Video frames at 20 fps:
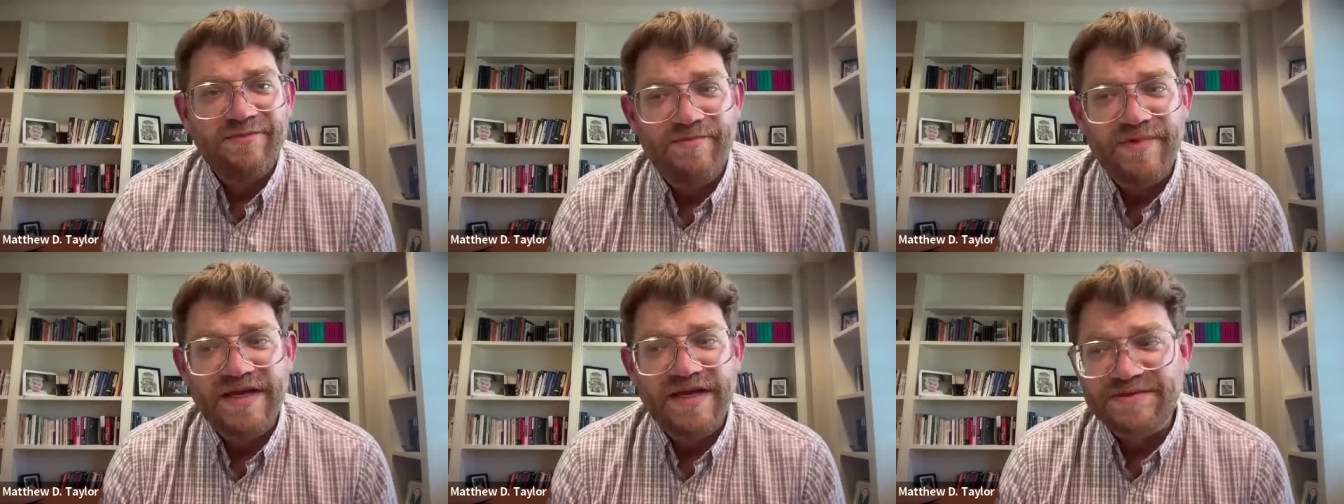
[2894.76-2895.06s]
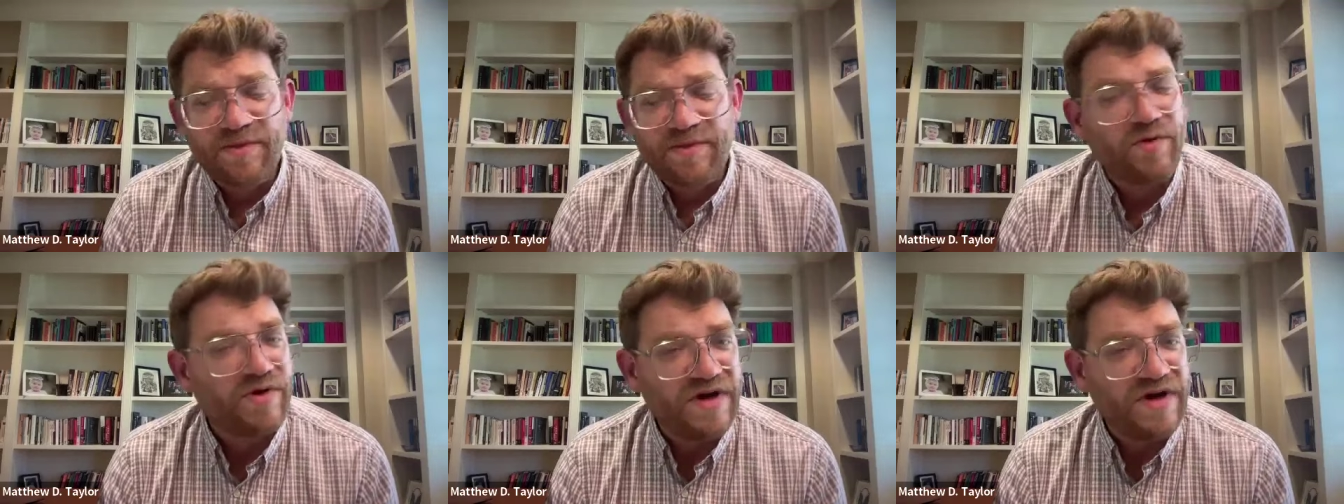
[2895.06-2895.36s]

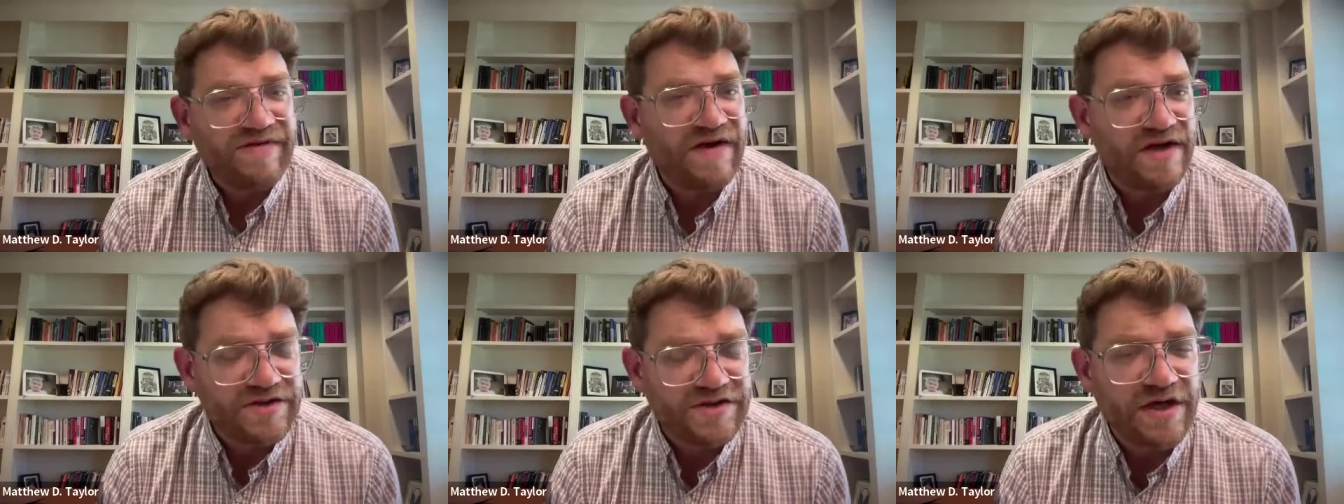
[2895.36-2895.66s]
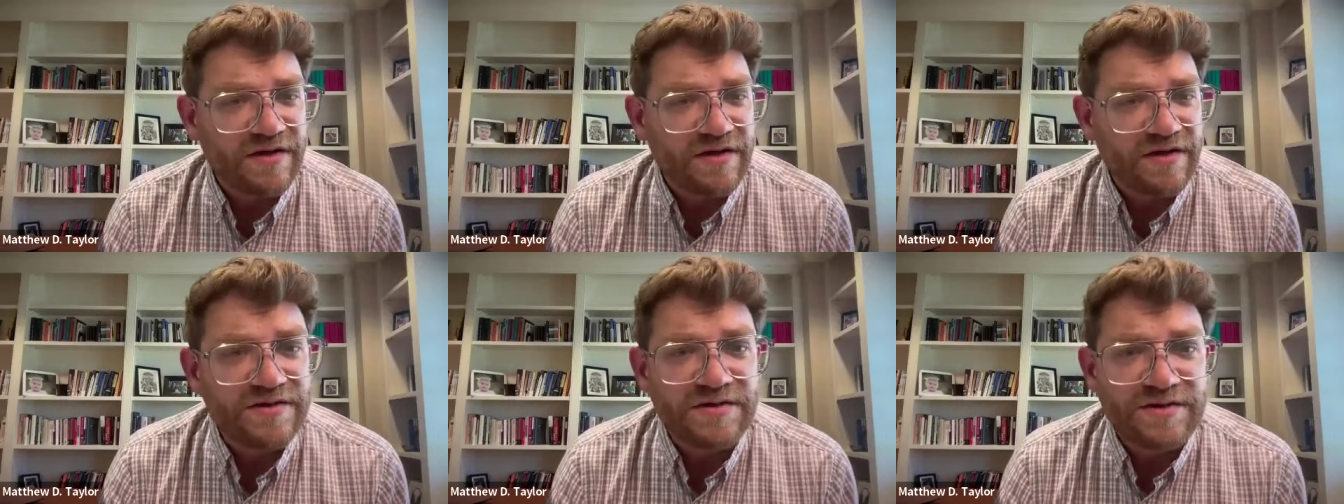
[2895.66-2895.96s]
It's more
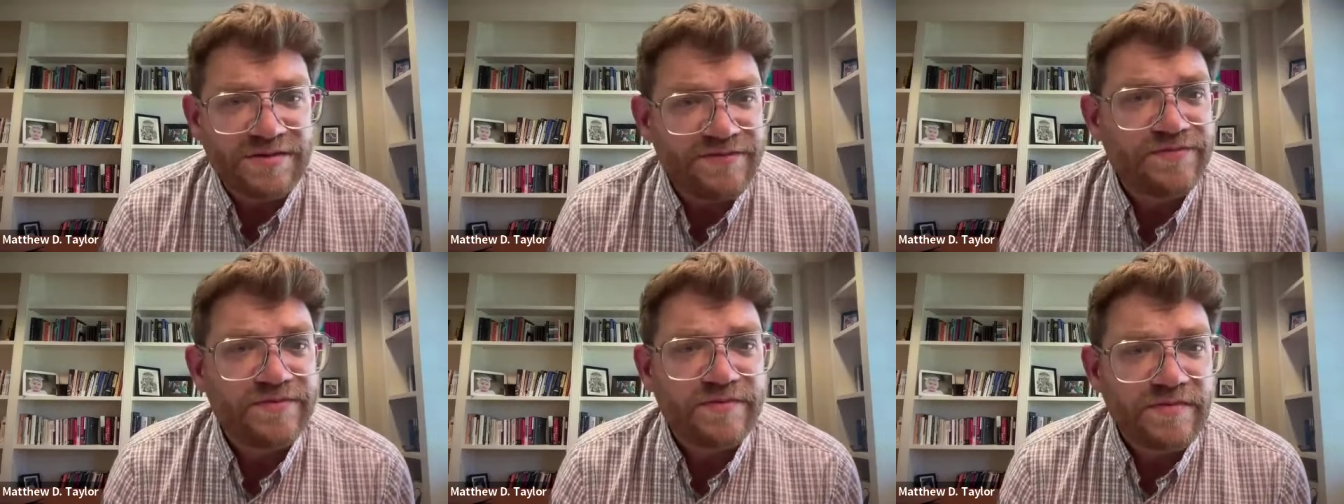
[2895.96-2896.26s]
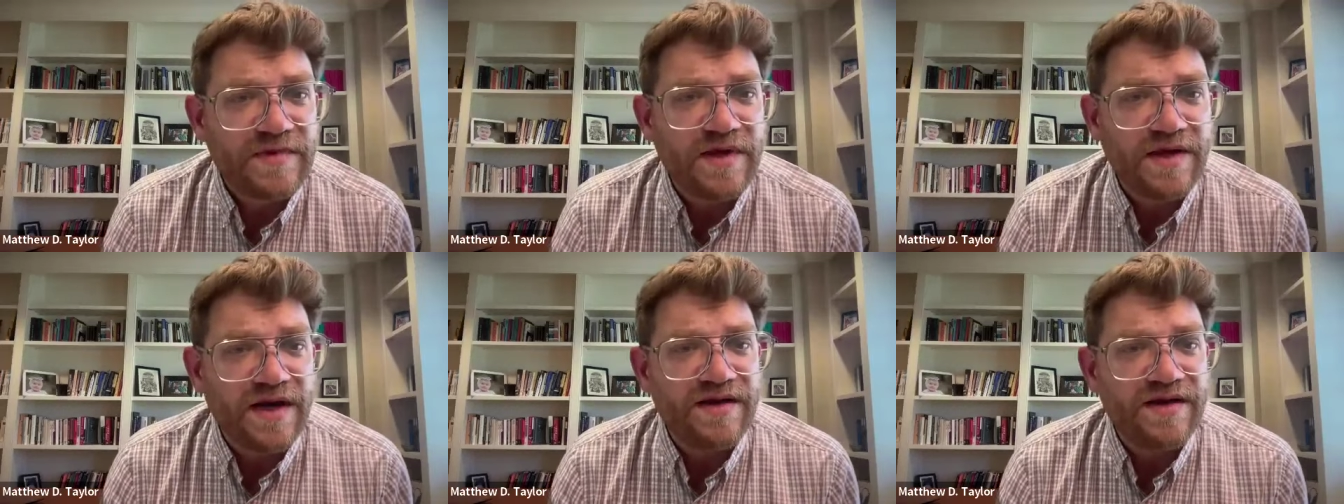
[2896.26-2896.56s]
evangelical
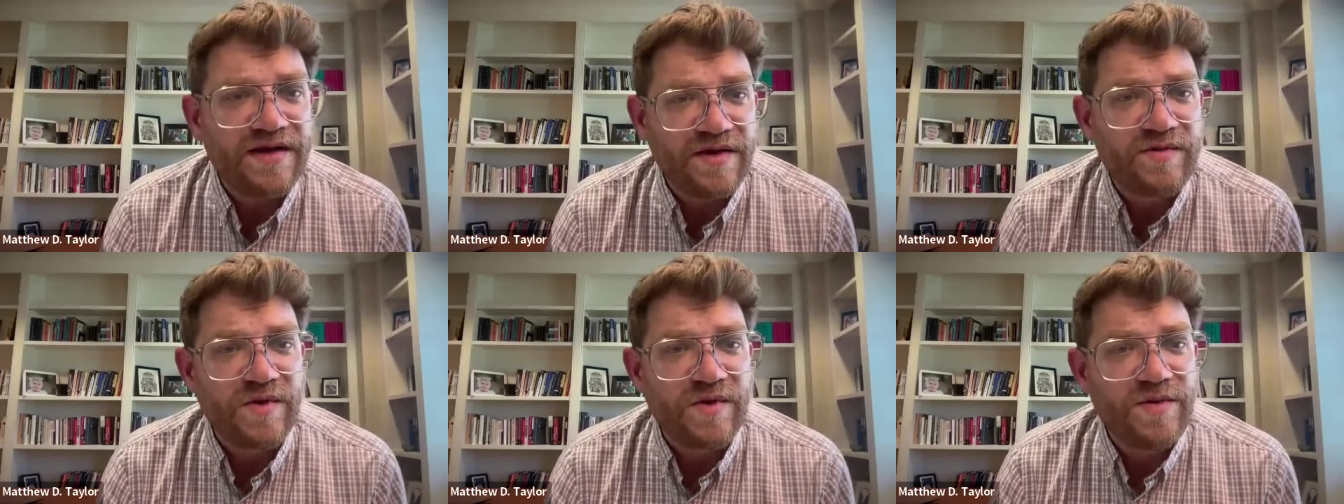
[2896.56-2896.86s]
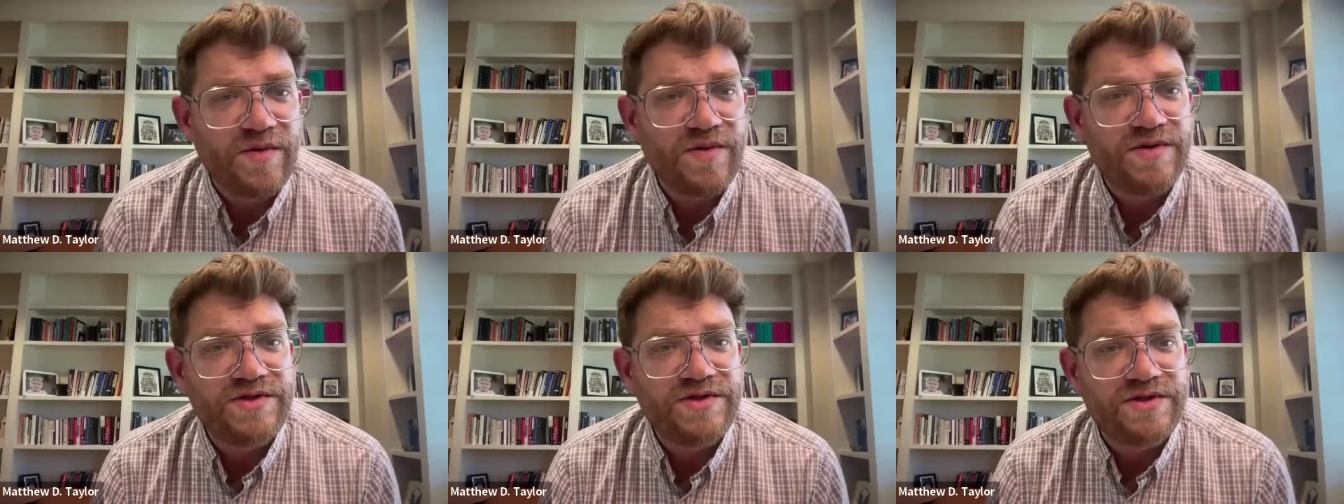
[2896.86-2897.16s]
than I think what
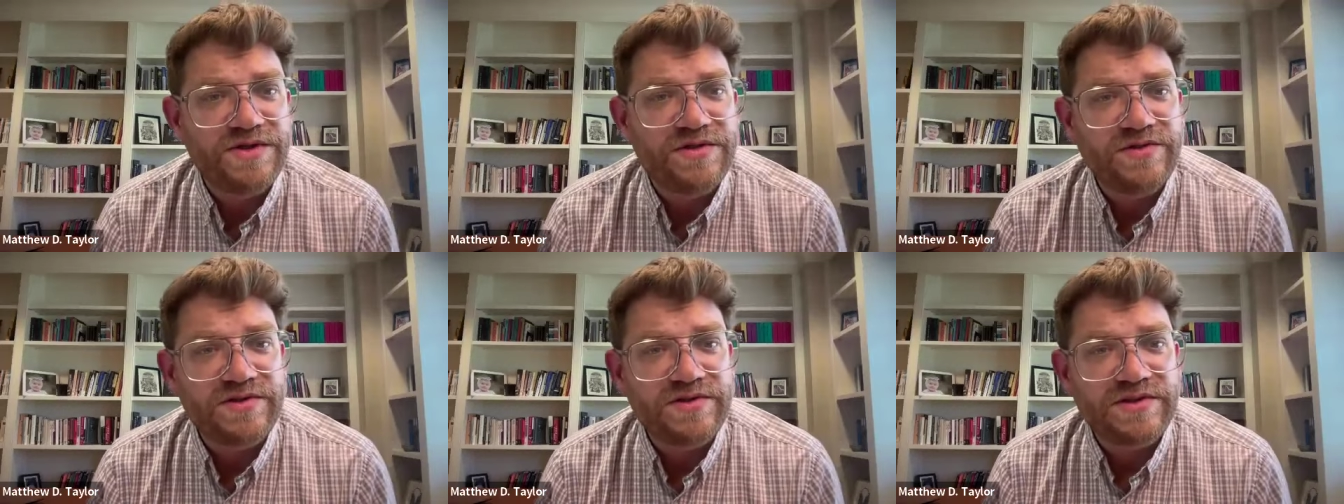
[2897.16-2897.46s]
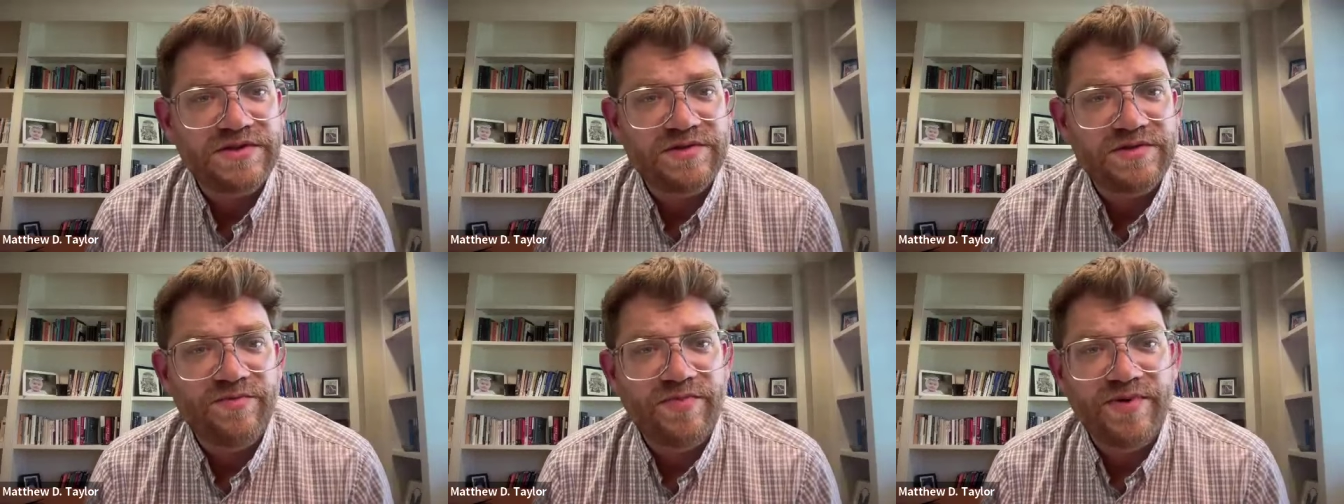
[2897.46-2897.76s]
we would
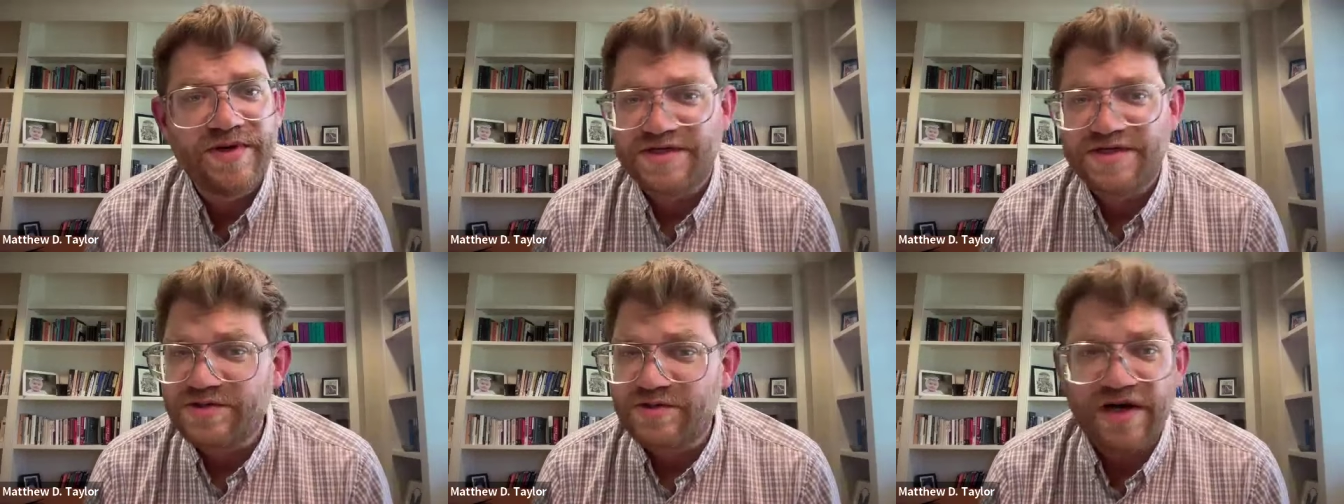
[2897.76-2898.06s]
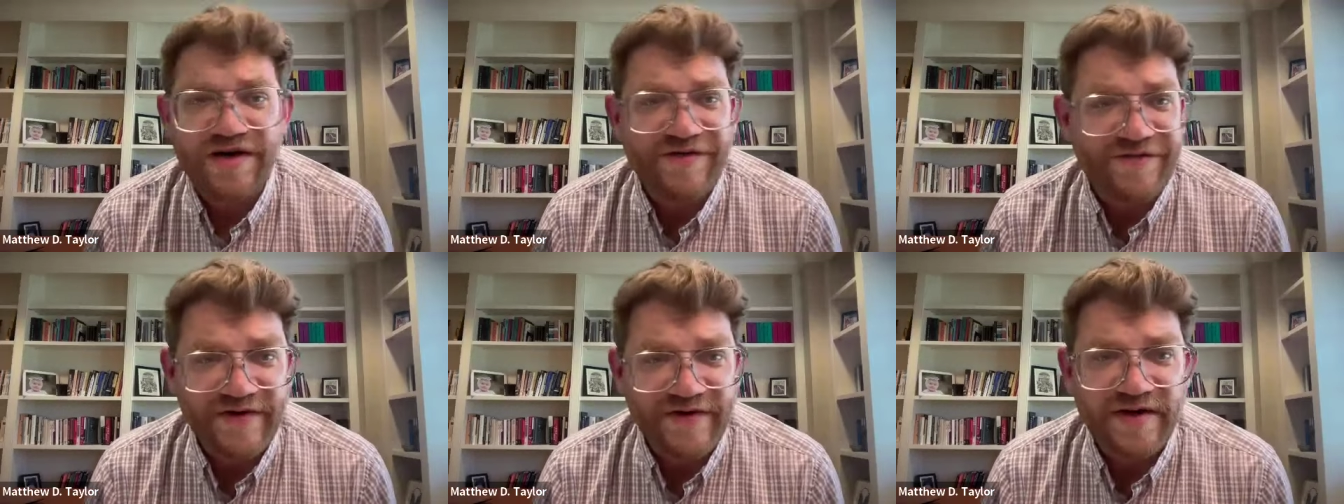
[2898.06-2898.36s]
choose, but it's
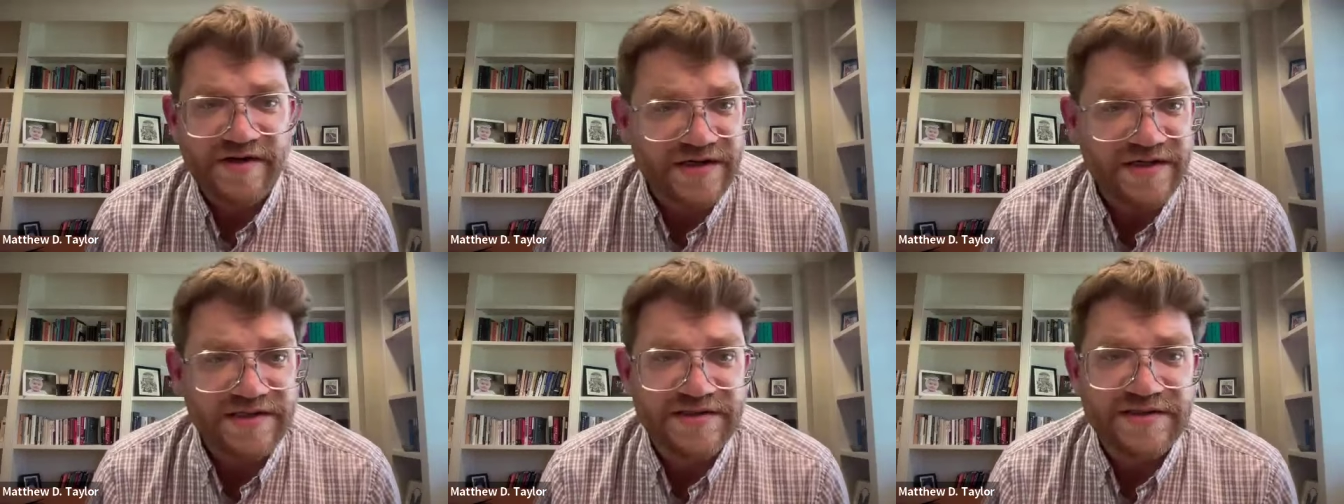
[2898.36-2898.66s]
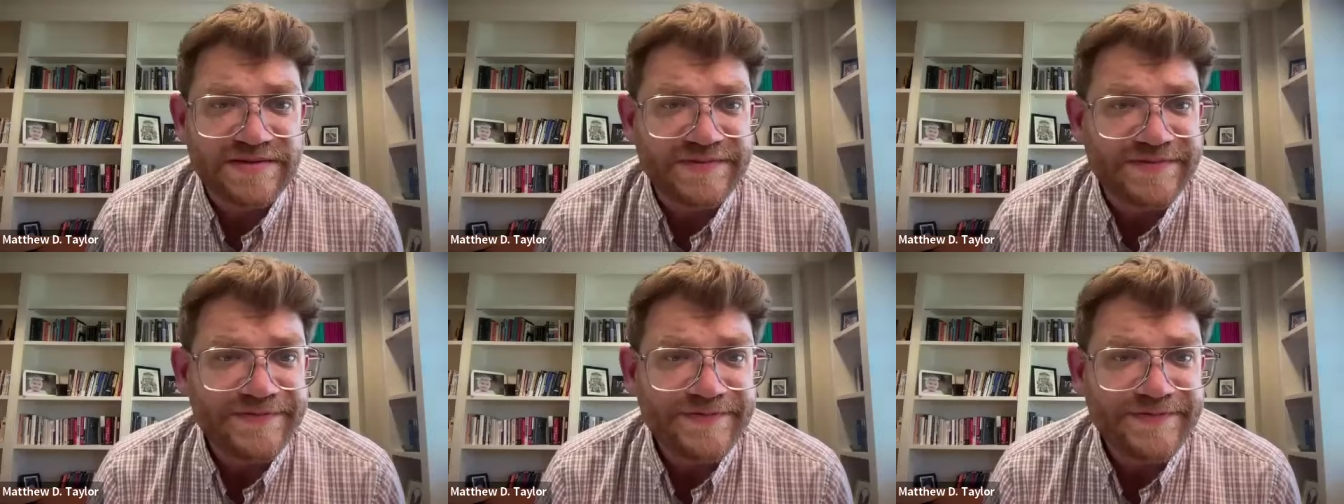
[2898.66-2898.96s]
great for our
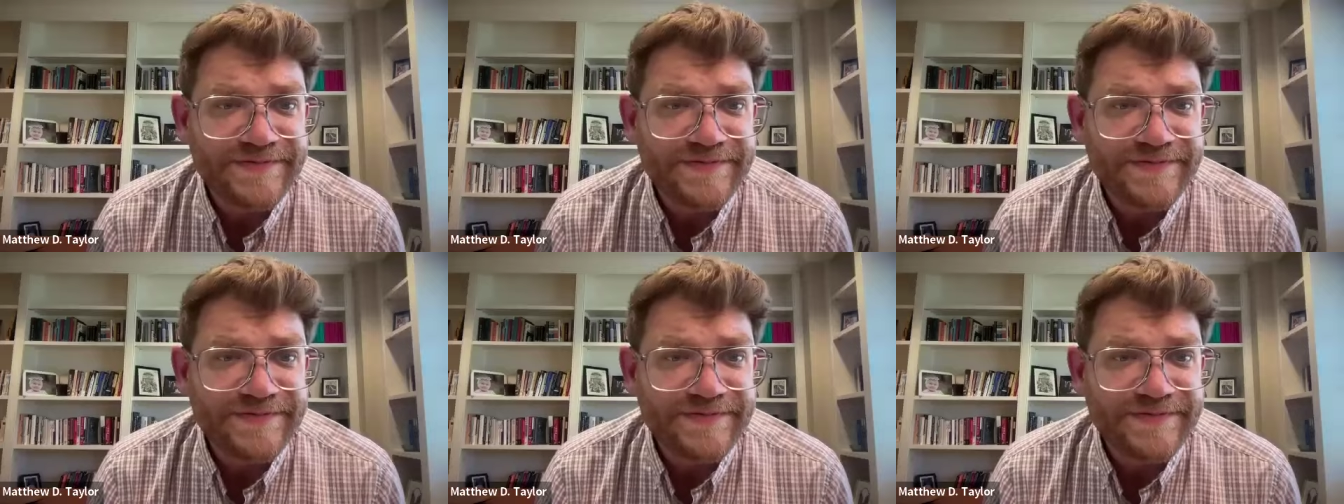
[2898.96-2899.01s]
kids